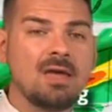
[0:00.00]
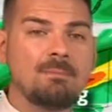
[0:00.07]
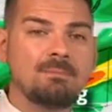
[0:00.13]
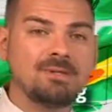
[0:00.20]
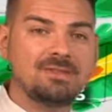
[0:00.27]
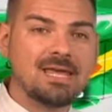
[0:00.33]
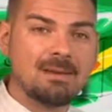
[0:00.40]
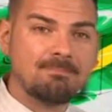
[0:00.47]

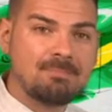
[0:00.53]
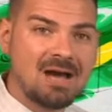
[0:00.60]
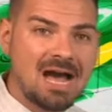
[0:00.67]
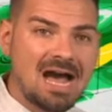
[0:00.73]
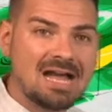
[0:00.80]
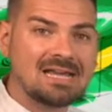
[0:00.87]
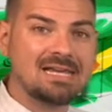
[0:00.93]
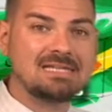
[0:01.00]
but then
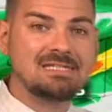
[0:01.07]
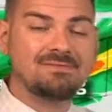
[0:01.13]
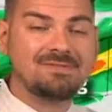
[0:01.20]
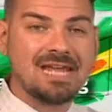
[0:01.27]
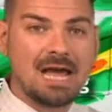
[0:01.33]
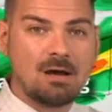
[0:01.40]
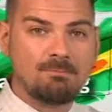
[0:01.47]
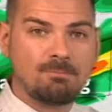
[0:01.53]
pockets of
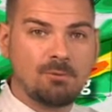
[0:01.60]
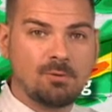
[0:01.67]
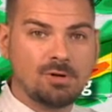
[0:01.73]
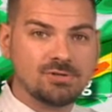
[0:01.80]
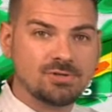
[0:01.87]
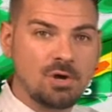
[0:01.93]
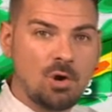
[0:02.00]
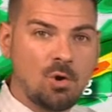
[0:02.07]
downpours